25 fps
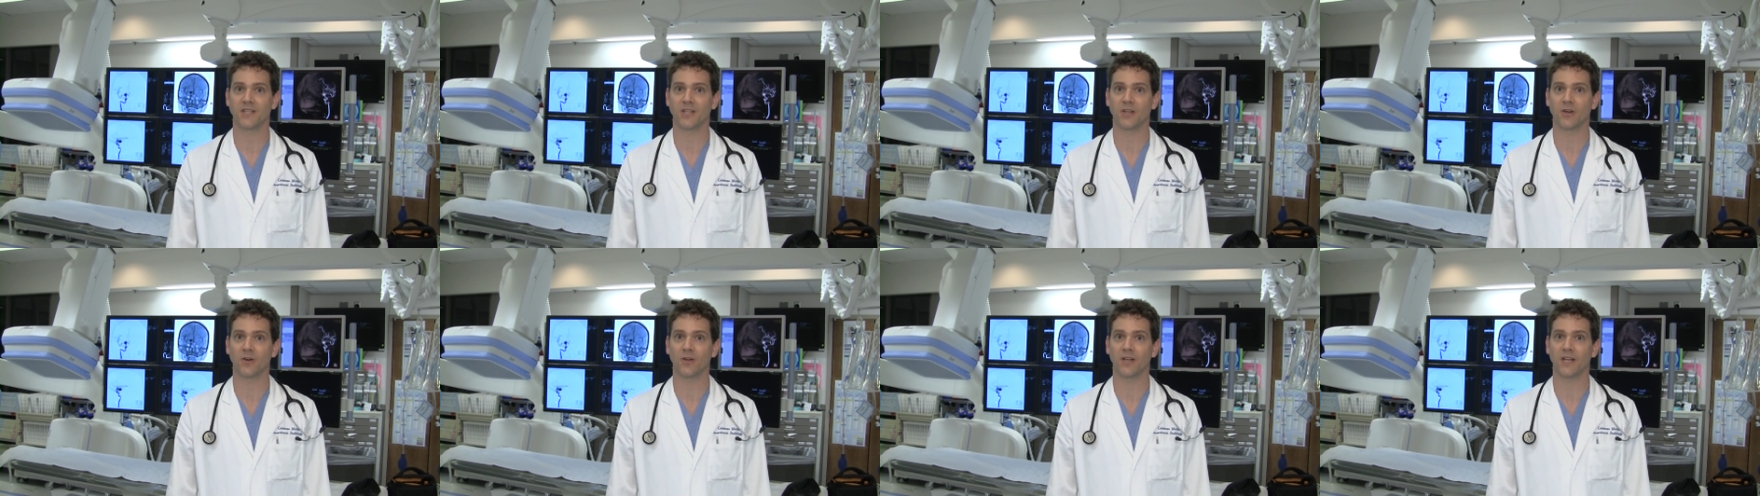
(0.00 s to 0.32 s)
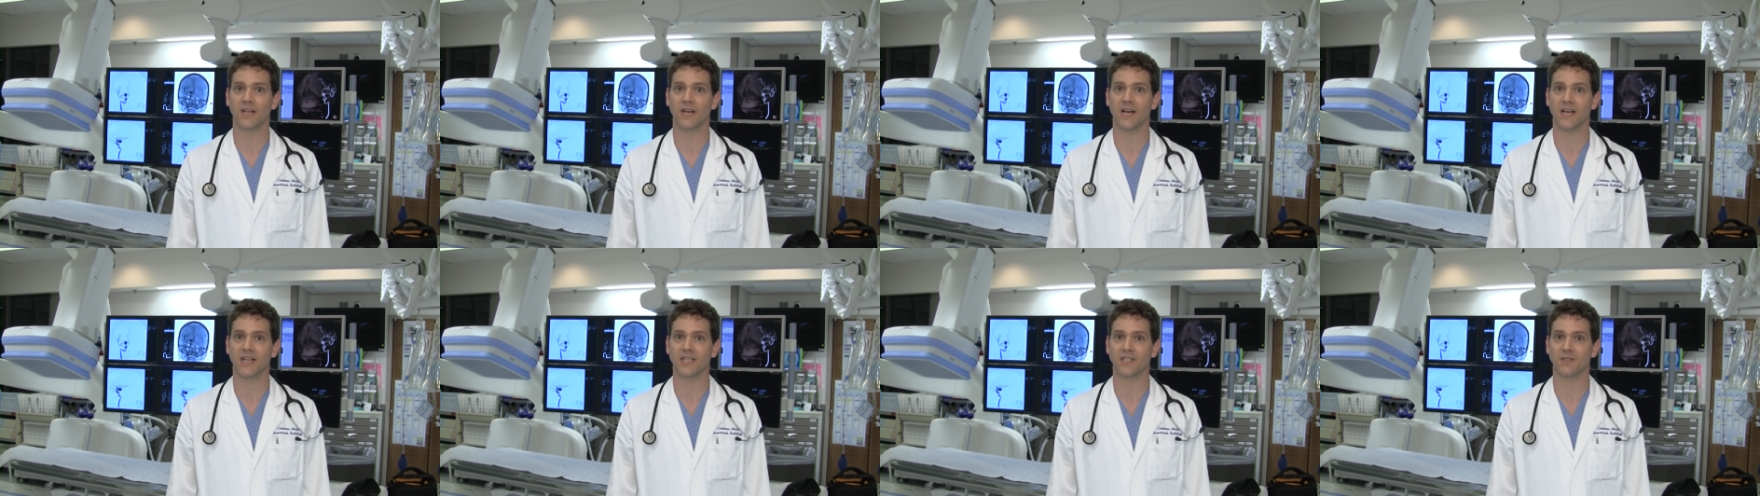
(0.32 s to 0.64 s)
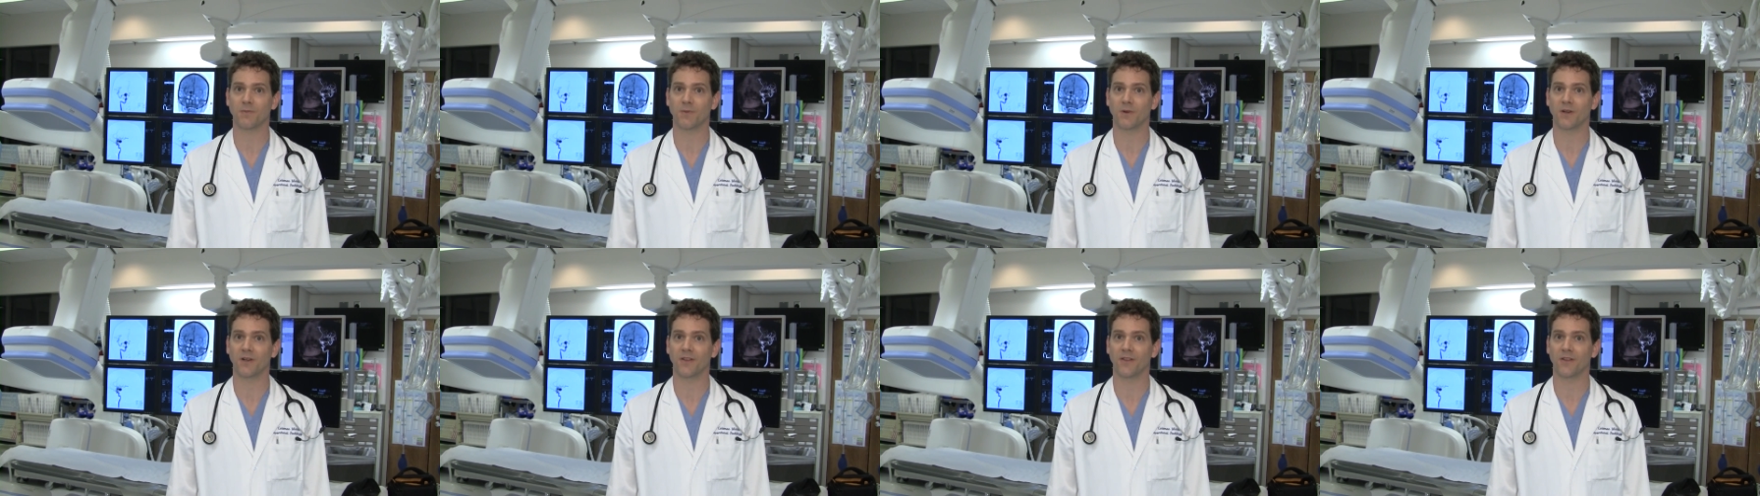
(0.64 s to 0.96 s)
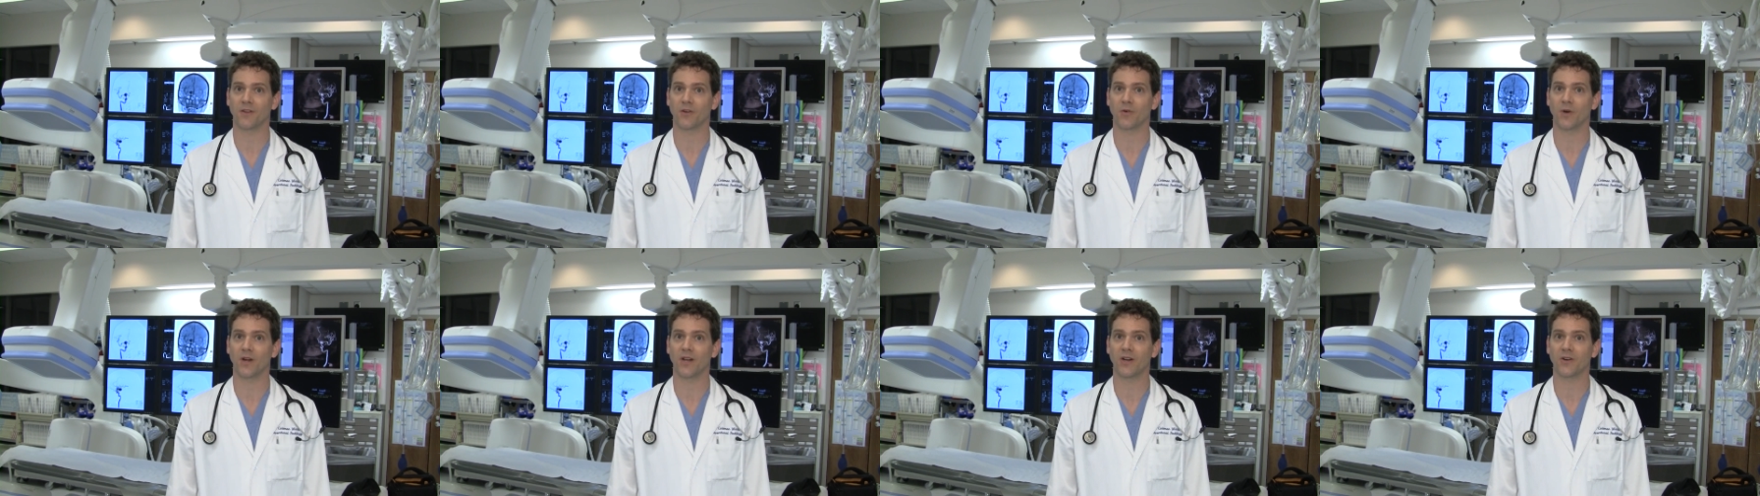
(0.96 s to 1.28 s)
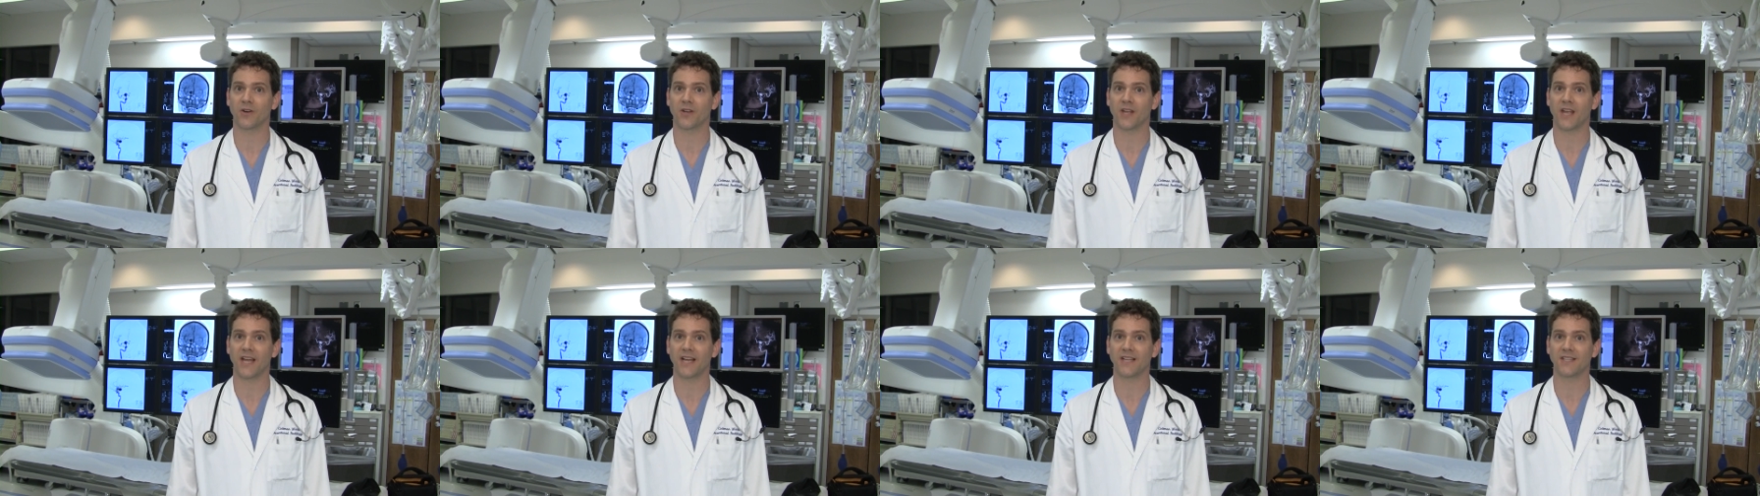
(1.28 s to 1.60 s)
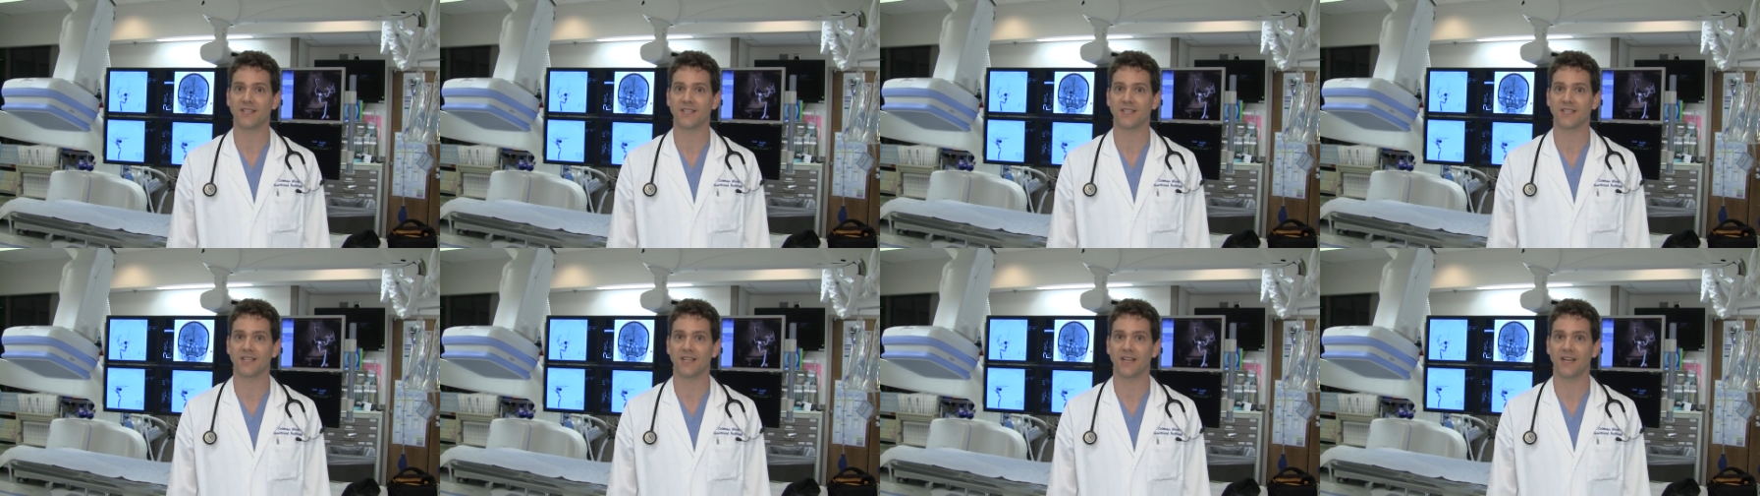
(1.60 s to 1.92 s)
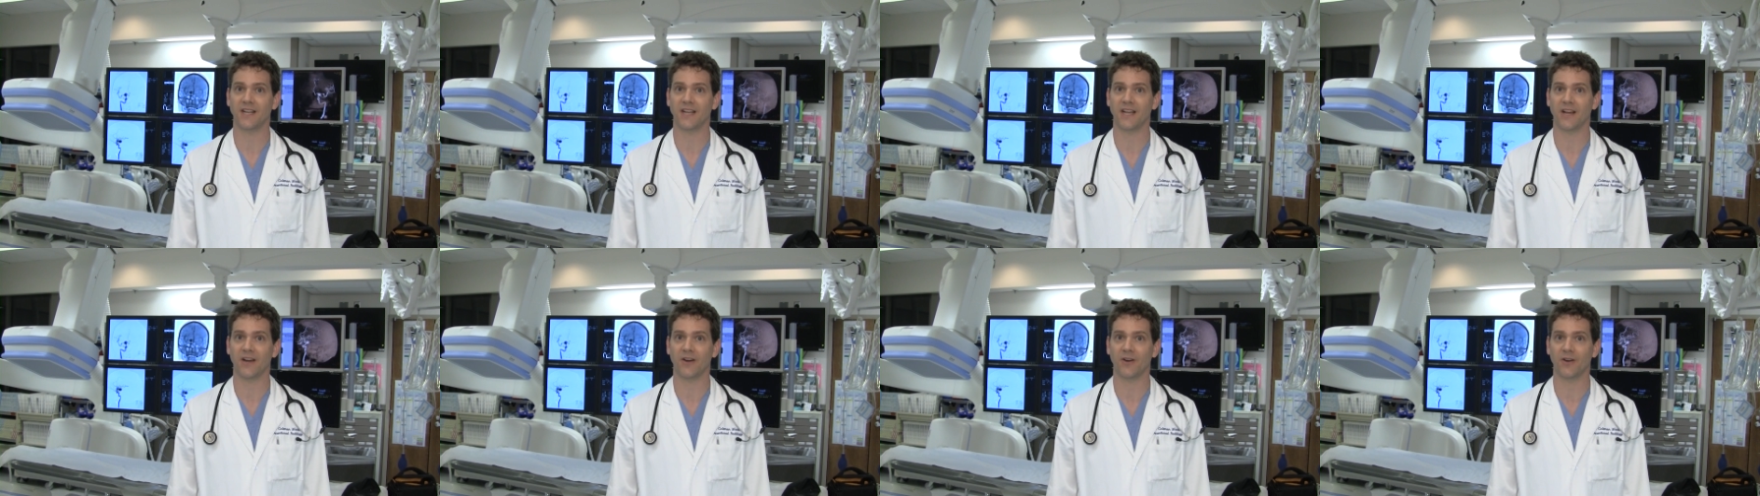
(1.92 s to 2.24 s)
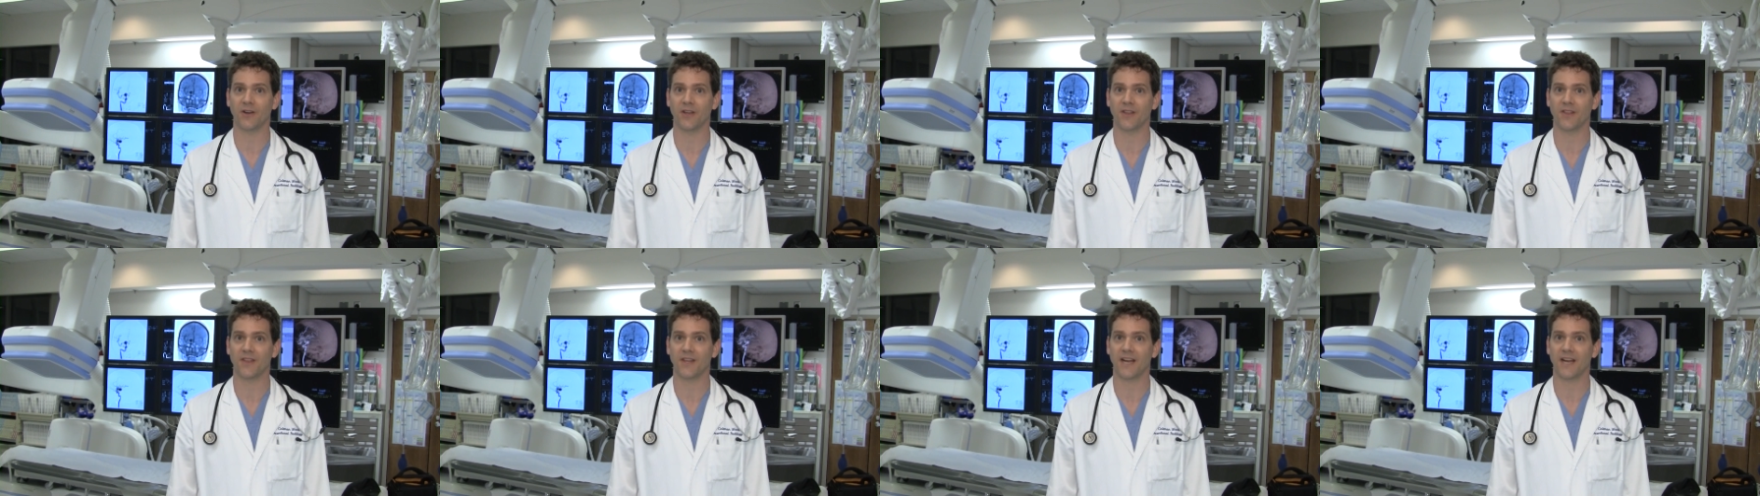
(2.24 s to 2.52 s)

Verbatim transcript: the only hospital in the greater Kansas City area